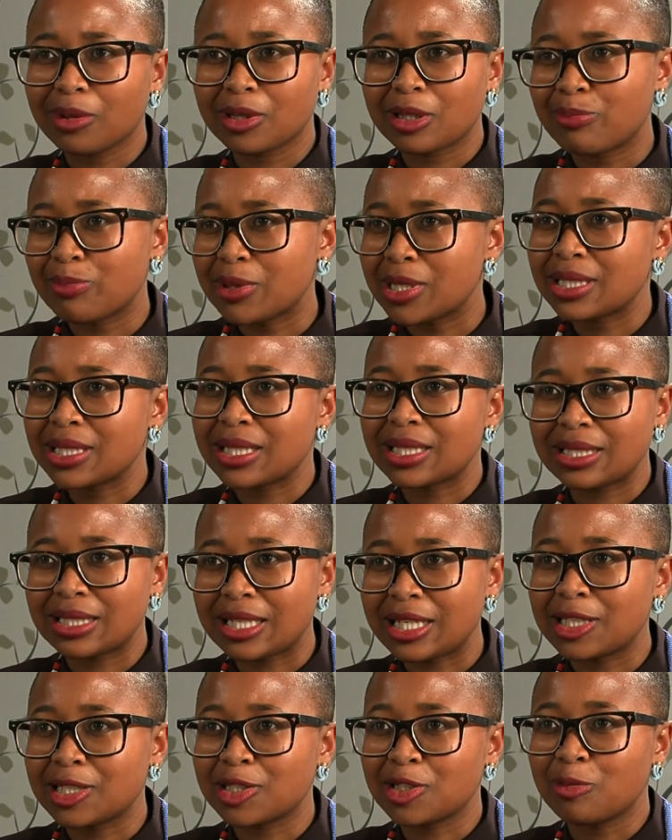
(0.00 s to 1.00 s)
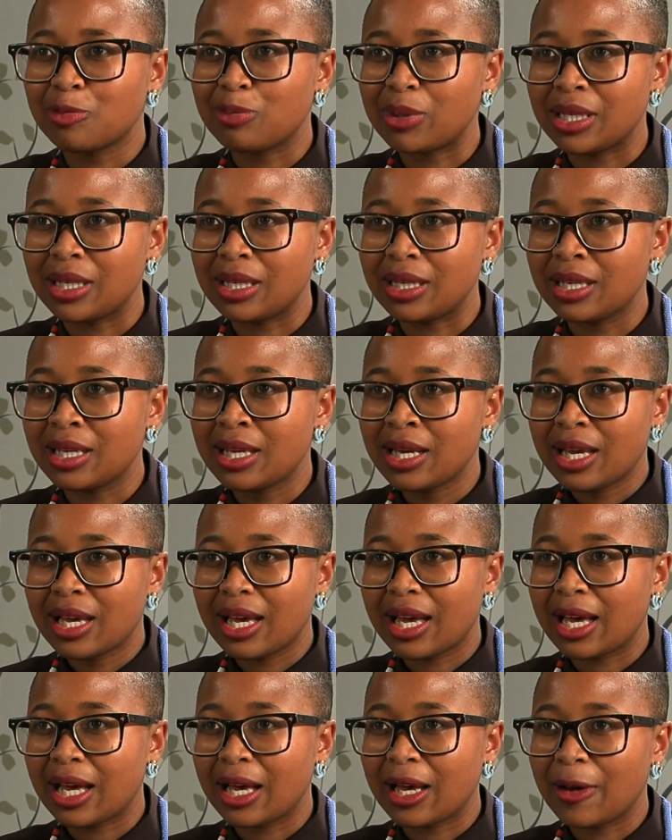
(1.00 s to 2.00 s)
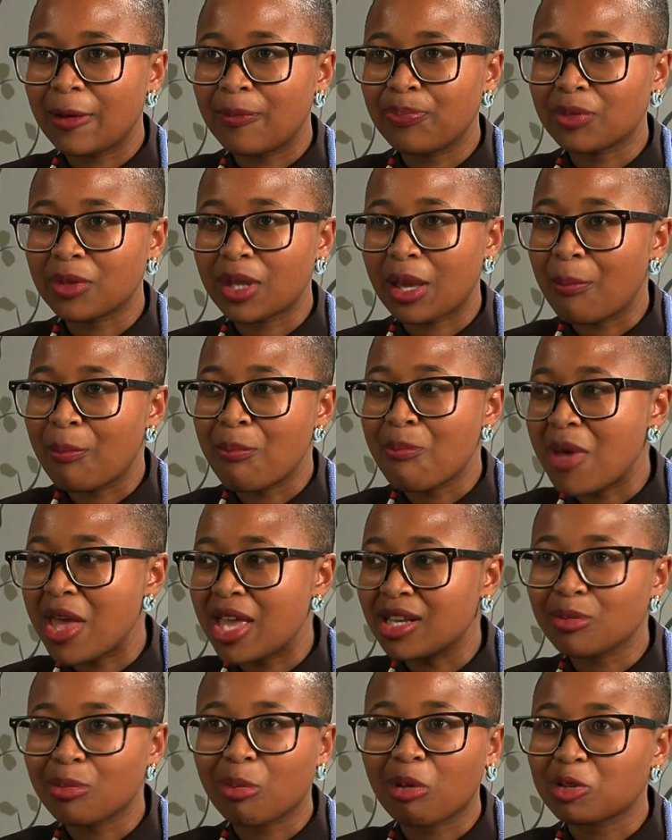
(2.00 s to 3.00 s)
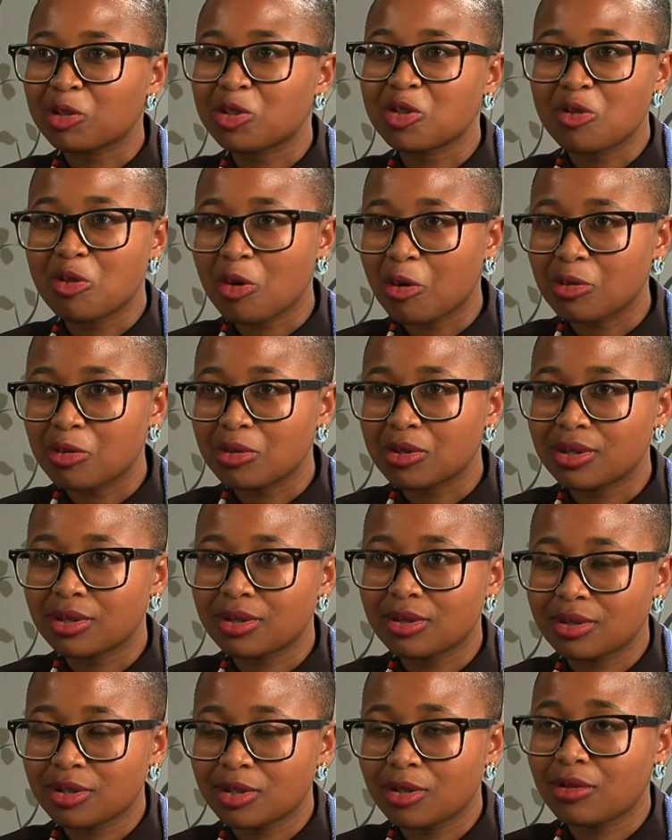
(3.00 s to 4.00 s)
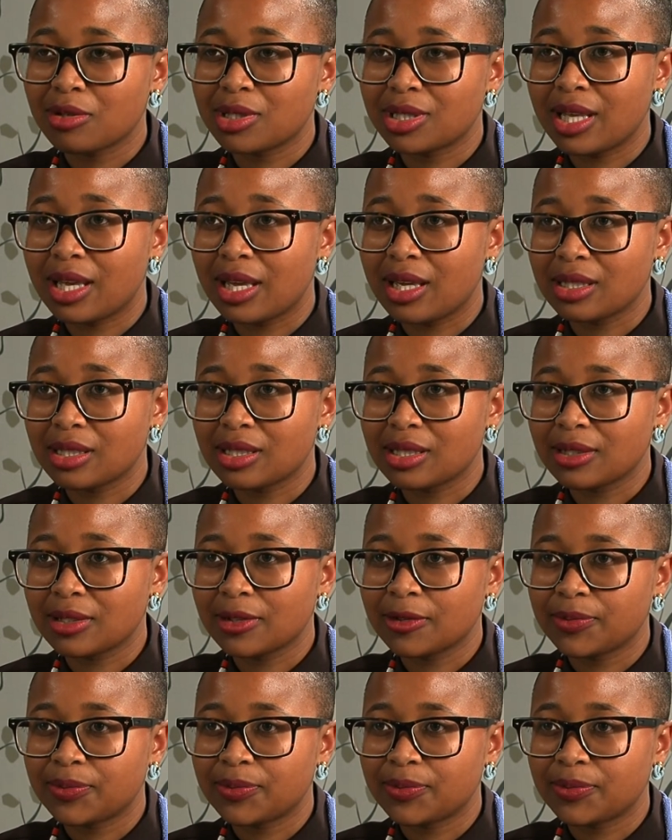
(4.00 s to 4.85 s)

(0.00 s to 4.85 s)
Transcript: The business needs to be mendable to those things.